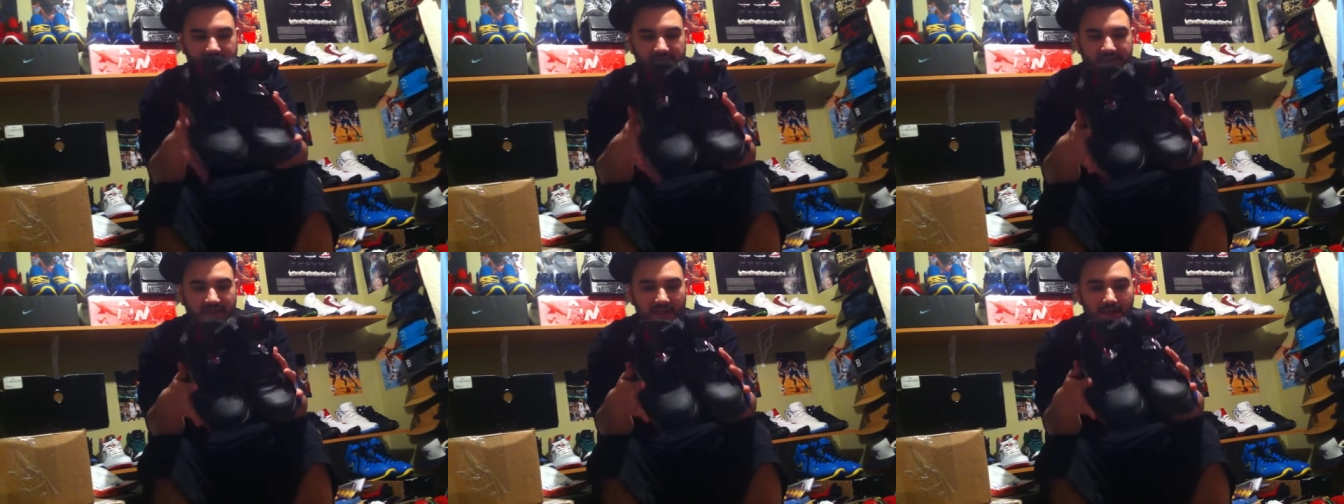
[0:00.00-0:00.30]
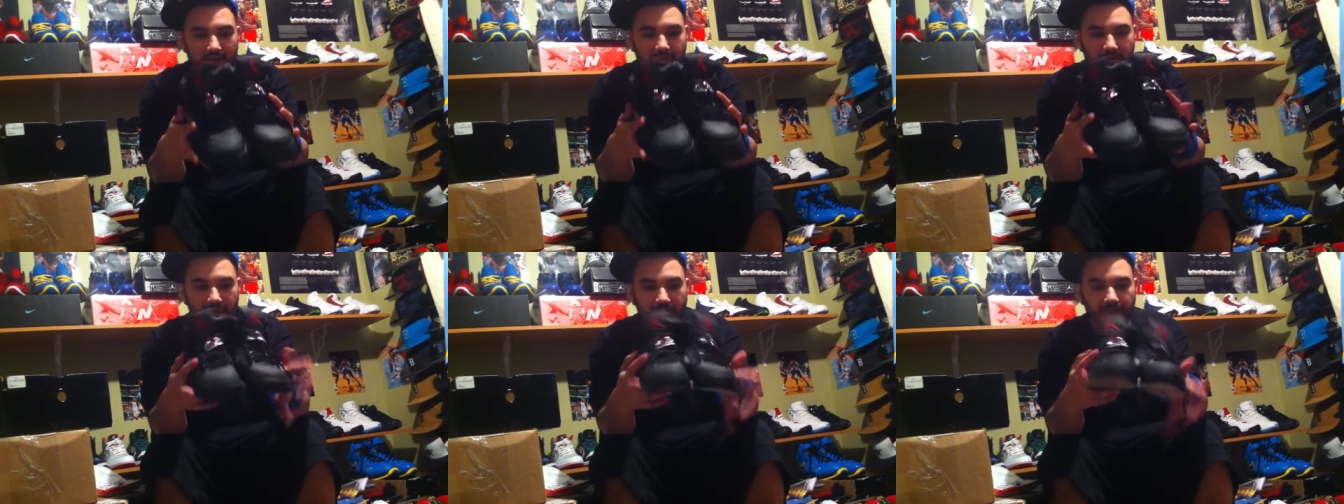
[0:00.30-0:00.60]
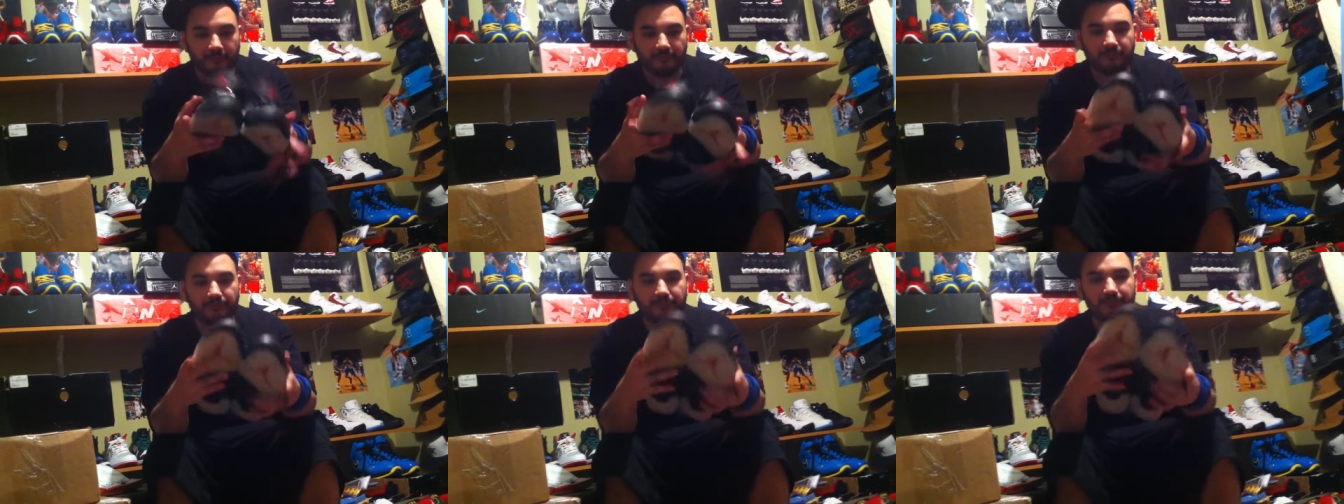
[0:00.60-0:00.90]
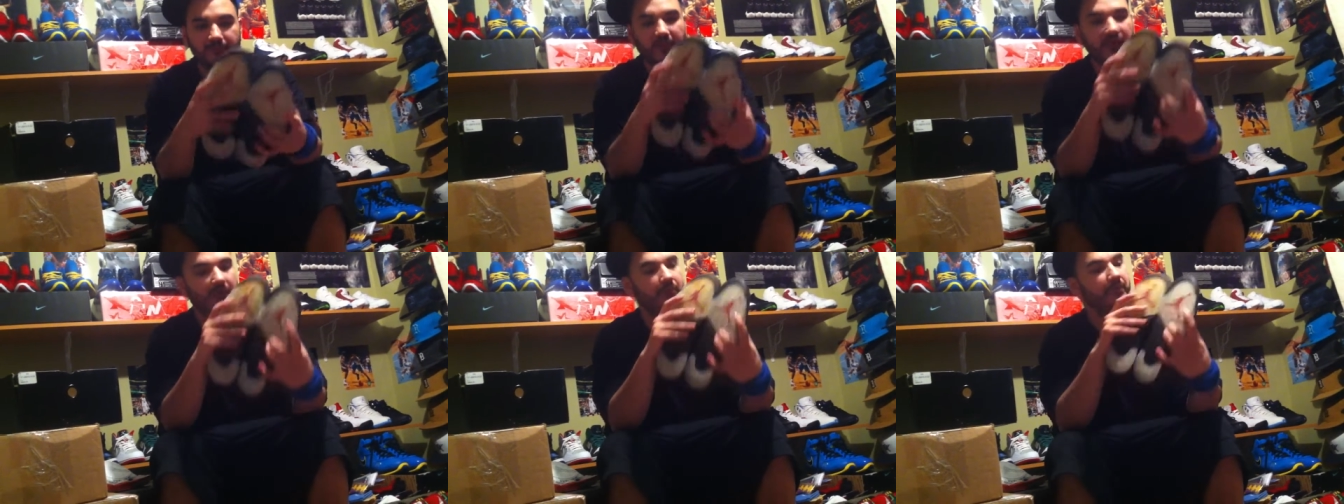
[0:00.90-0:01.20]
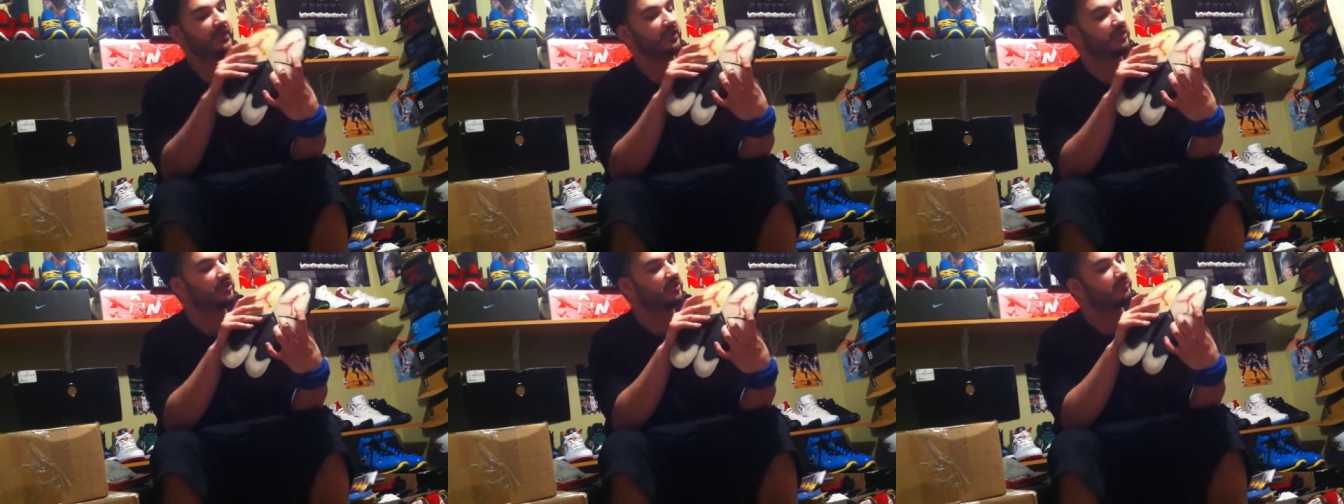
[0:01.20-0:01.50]
dead stock, but I
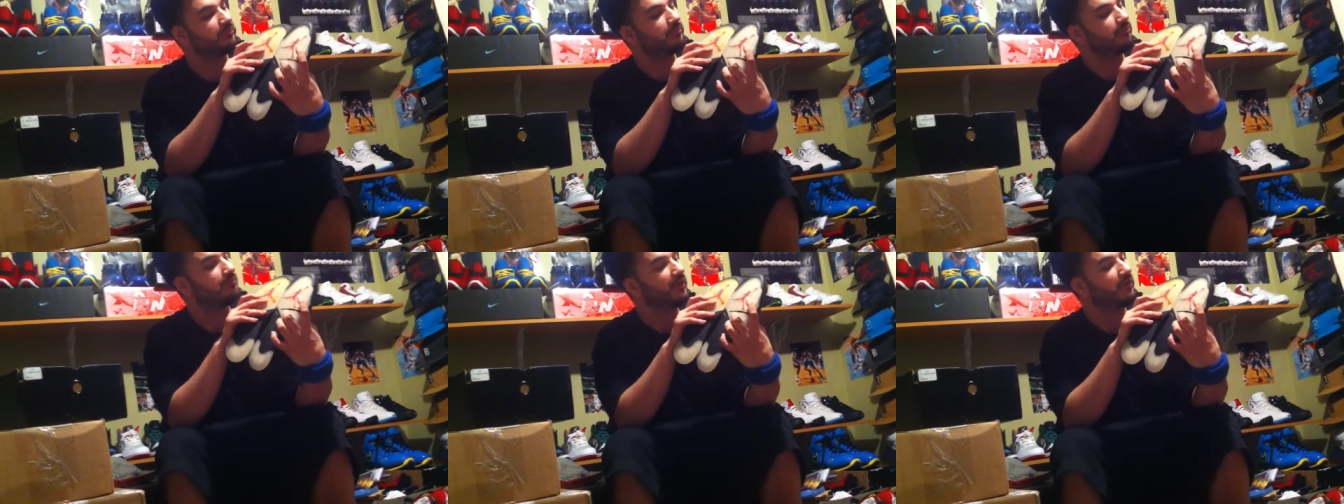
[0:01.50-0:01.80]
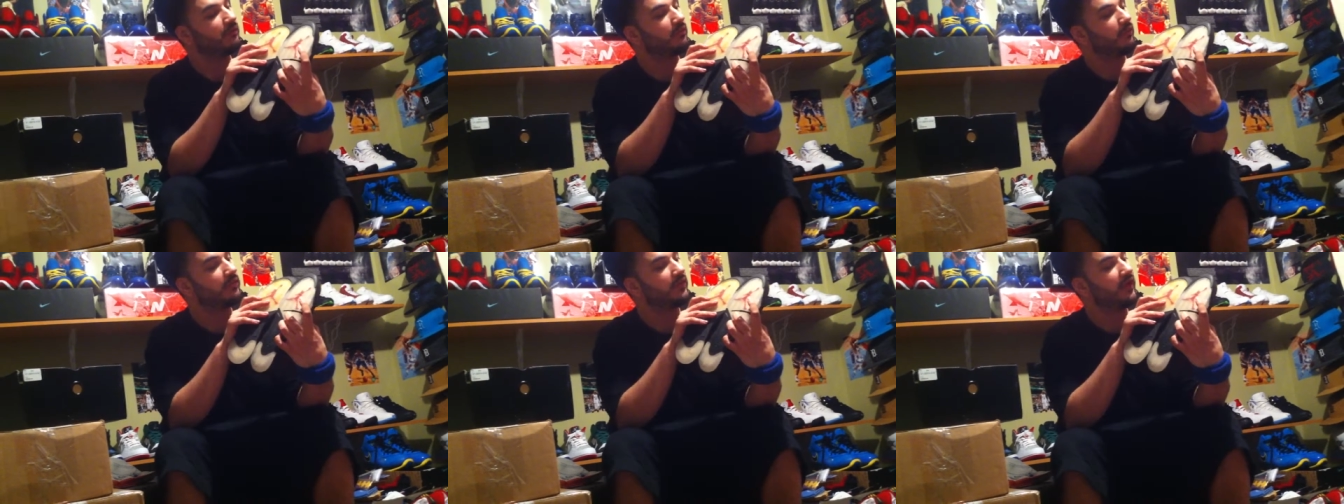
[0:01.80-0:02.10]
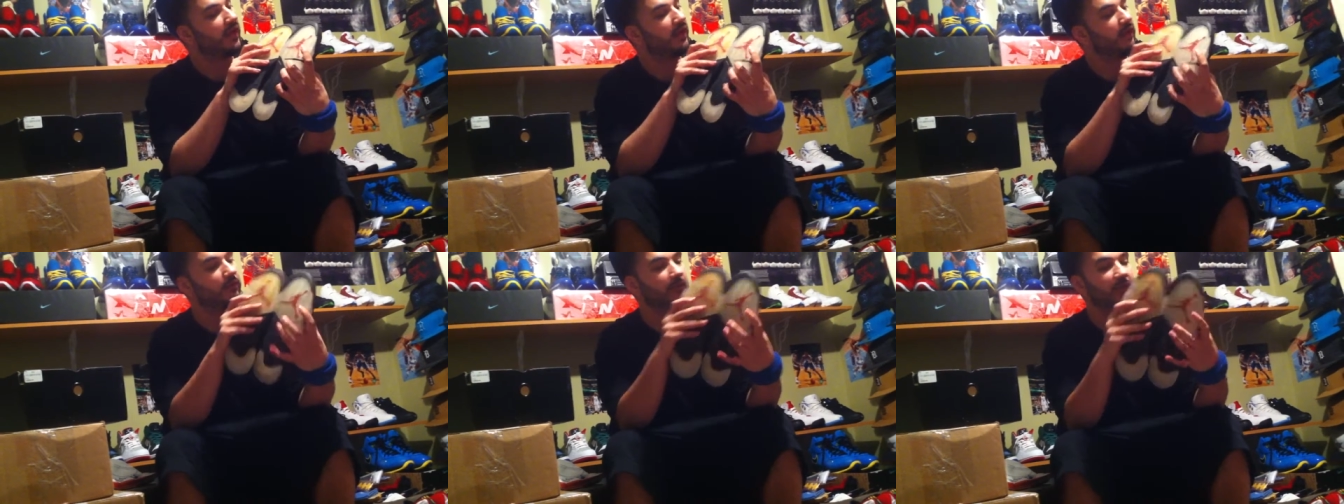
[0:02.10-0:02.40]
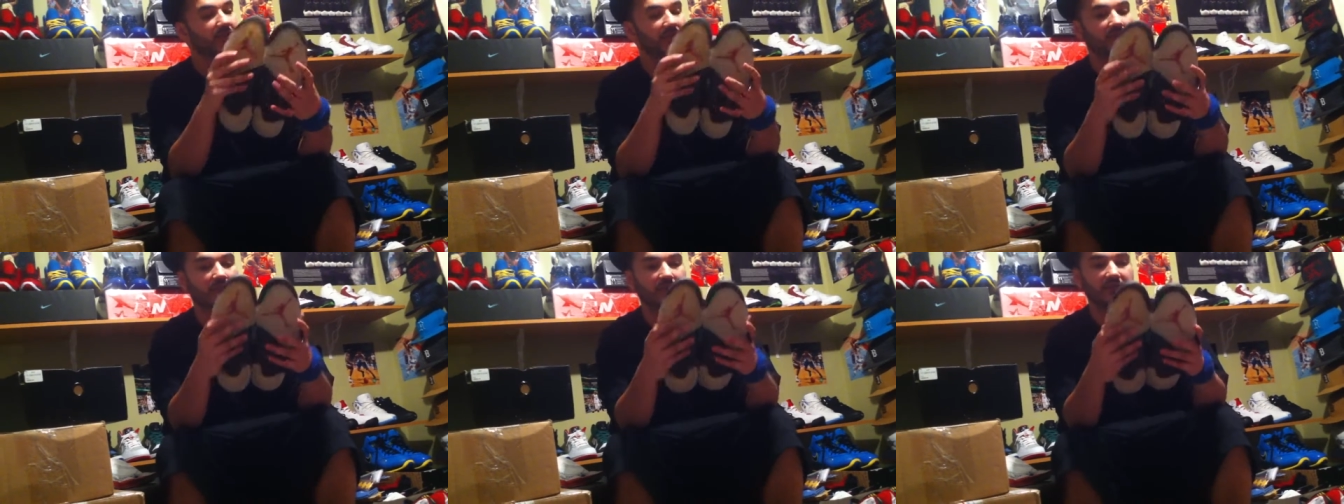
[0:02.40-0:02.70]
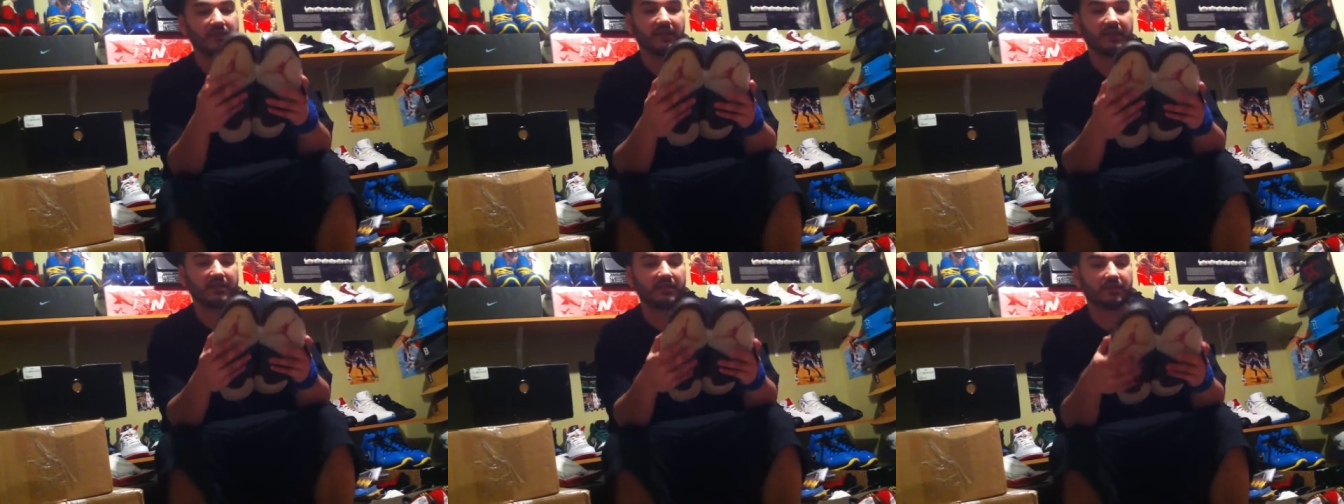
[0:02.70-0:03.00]
mean, just minimal yellowing, and it
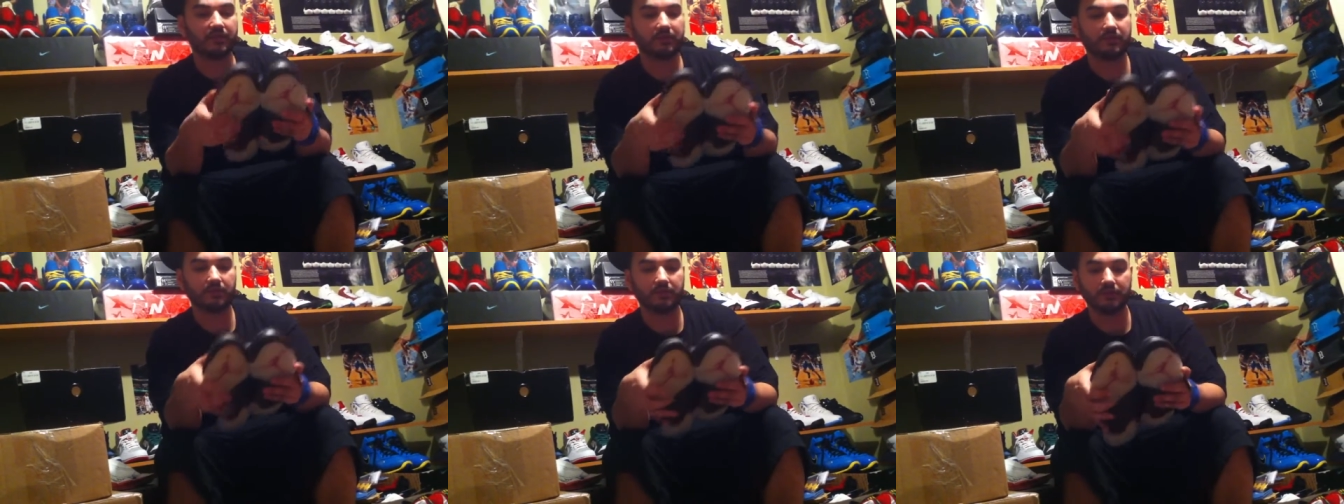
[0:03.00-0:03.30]
looks like the